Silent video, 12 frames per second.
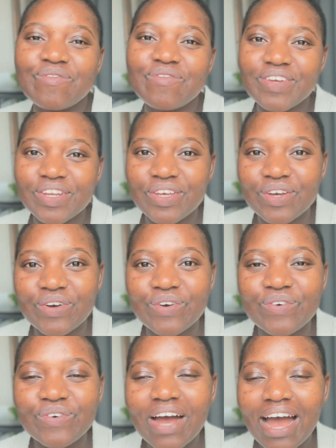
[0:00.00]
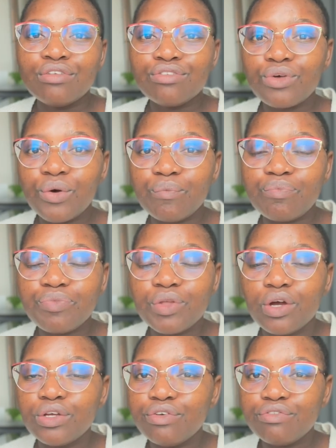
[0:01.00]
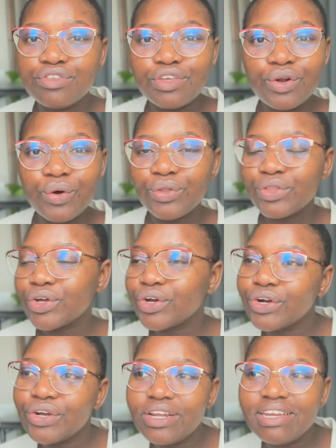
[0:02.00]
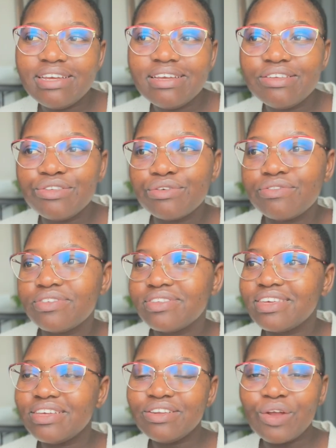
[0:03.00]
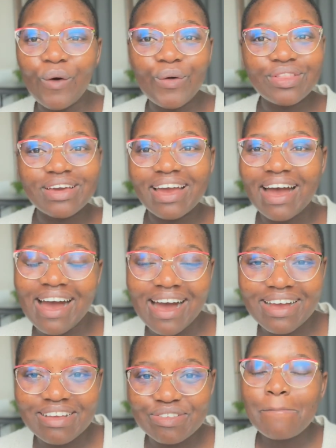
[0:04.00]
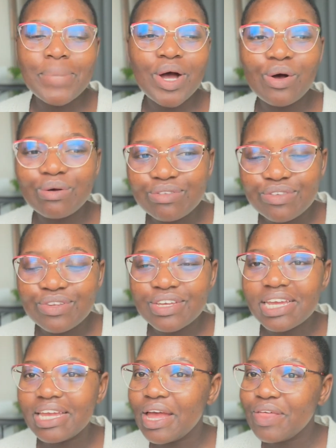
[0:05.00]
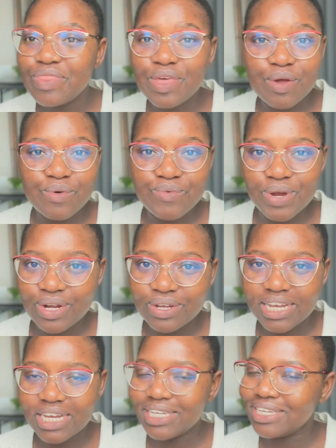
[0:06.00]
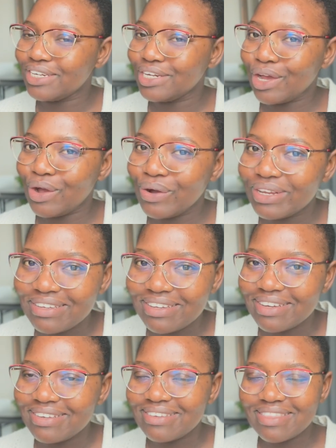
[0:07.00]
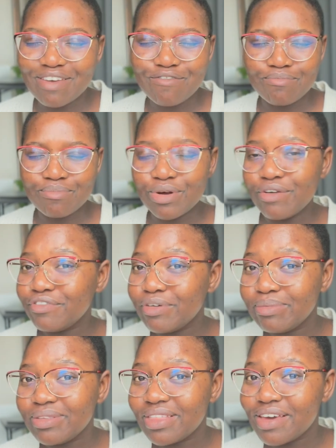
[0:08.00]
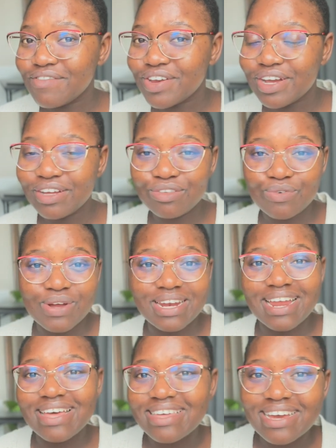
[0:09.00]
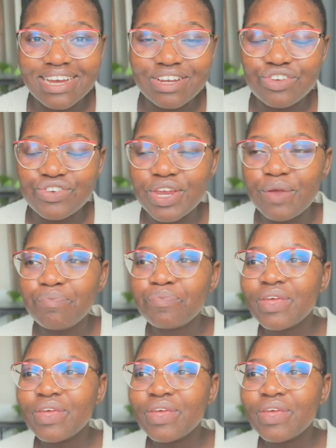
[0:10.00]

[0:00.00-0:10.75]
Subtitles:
video. So you've seen all the girlies, you've seen all the guys posting their relocation content. They've moved from South Africa to another country.